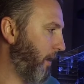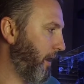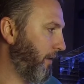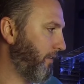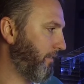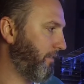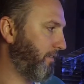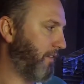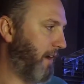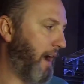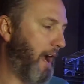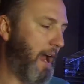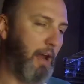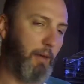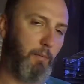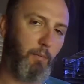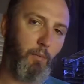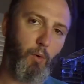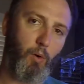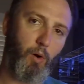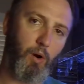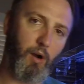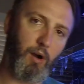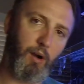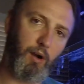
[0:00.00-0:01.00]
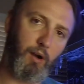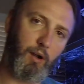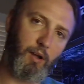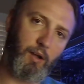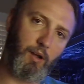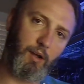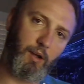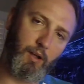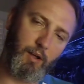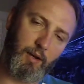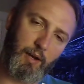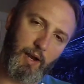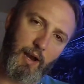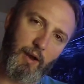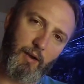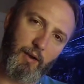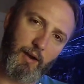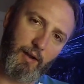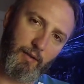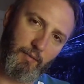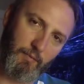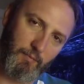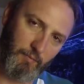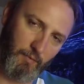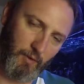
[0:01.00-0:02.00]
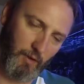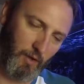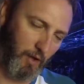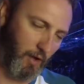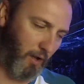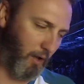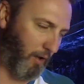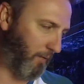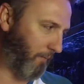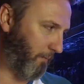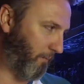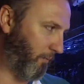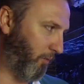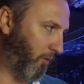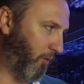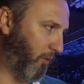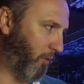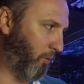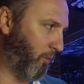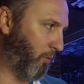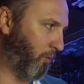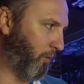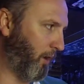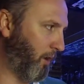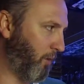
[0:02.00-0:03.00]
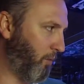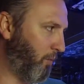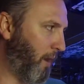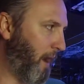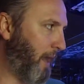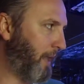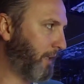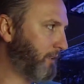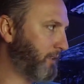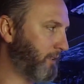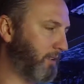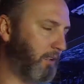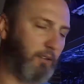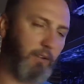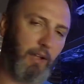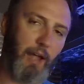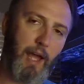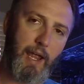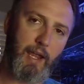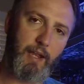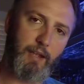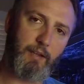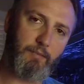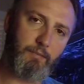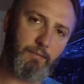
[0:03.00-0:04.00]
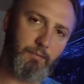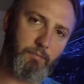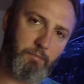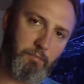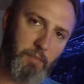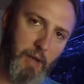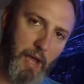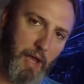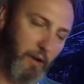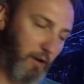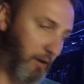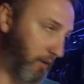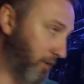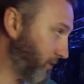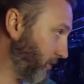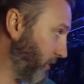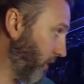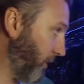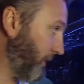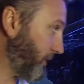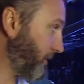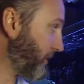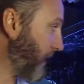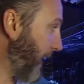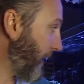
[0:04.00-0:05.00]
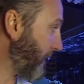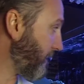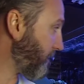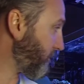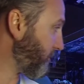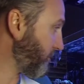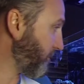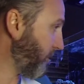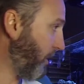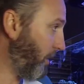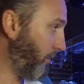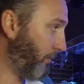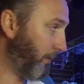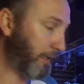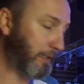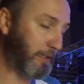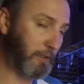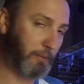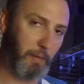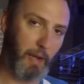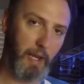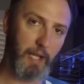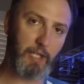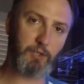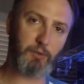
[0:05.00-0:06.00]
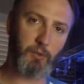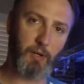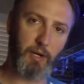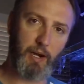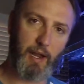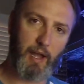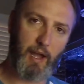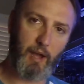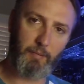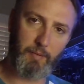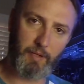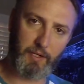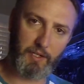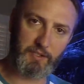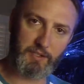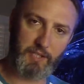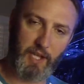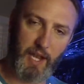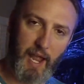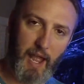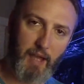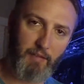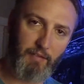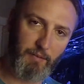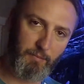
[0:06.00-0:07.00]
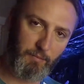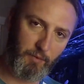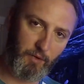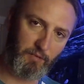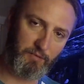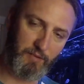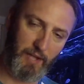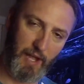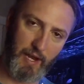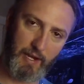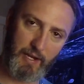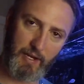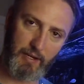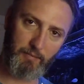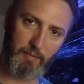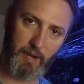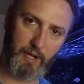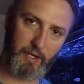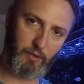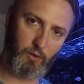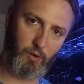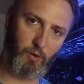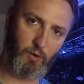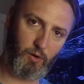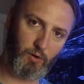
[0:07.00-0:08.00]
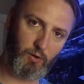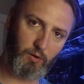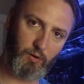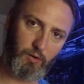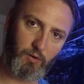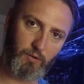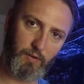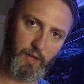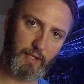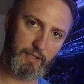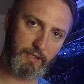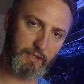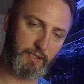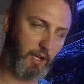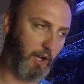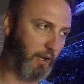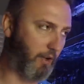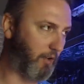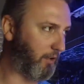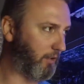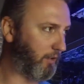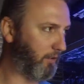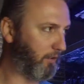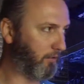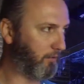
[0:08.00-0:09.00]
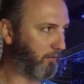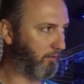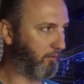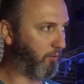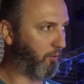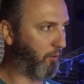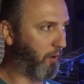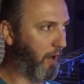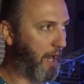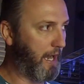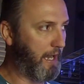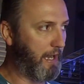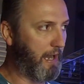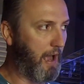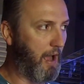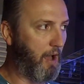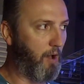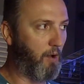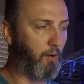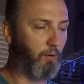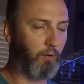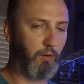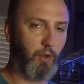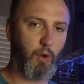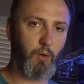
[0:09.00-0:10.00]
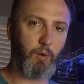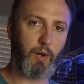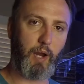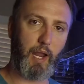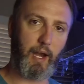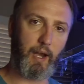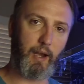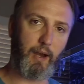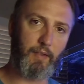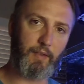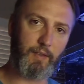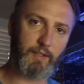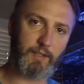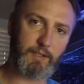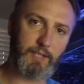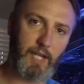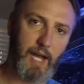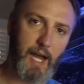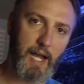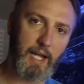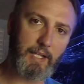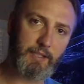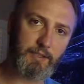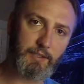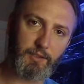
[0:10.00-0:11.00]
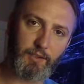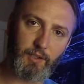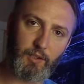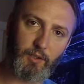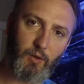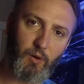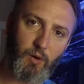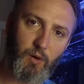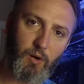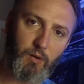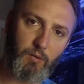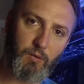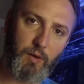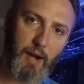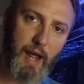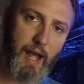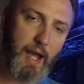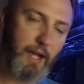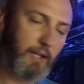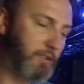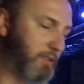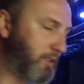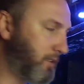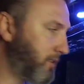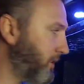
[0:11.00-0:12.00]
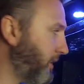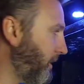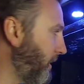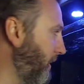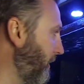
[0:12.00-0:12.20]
and find an area where it wants the light better. So it's got so much space right now because I haven't moved any of my coral that's right now located on the sides in the coral racks.